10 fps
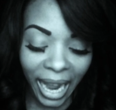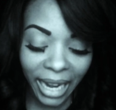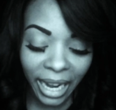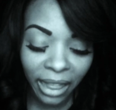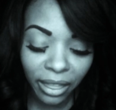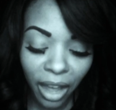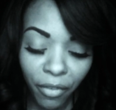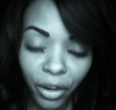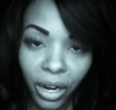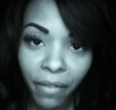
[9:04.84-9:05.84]
and a
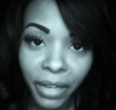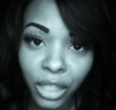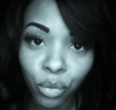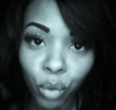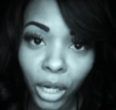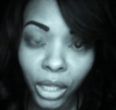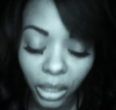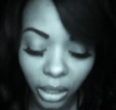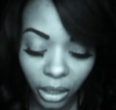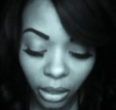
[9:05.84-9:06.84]
lover of his
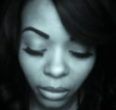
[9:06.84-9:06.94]
works.